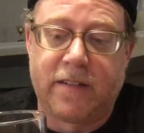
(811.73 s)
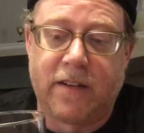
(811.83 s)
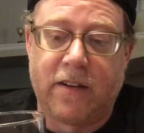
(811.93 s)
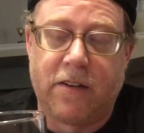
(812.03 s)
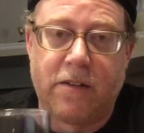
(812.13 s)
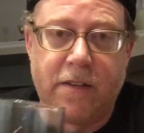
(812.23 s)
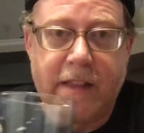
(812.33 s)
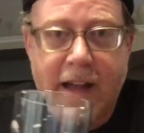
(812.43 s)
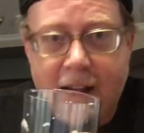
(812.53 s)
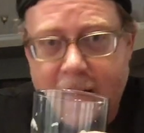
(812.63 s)
So
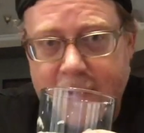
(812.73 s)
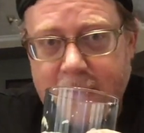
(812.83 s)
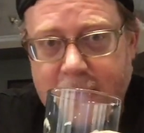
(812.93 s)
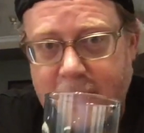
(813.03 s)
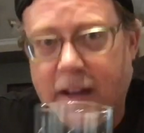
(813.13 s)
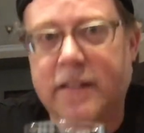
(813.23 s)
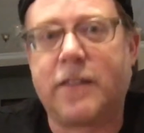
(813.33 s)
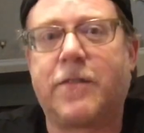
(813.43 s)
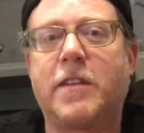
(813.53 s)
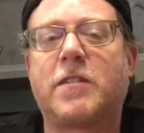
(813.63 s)
that does
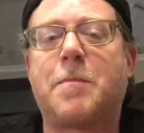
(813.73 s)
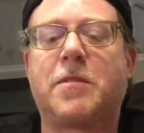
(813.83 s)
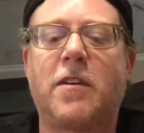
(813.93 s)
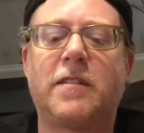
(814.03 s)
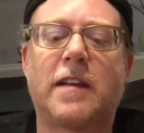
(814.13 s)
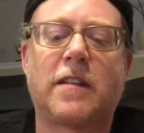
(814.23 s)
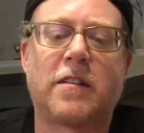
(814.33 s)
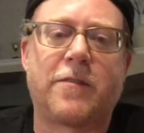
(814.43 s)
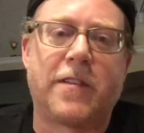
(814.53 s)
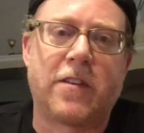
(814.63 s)
it for this episode, and that does
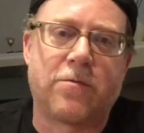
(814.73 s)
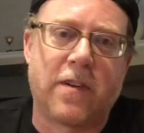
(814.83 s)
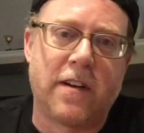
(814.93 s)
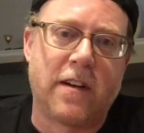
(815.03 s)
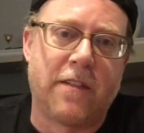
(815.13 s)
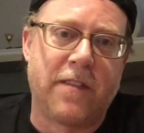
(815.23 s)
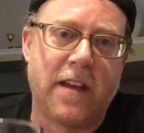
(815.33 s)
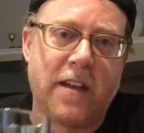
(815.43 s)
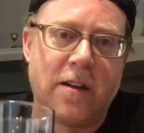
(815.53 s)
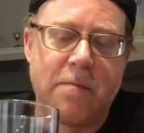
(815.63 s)
it for this run of
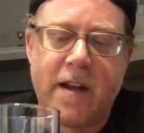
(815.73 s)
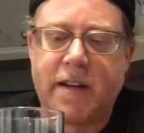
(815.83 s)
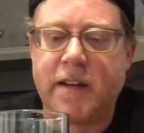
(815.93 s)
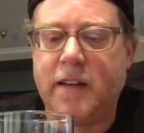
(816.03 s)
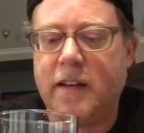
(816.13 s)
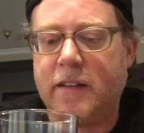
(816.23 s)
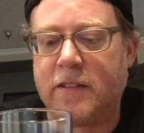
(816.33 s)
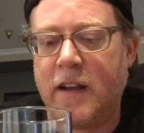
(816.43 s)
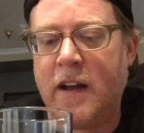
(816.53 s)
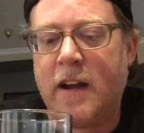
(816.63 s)
the Omega Yeast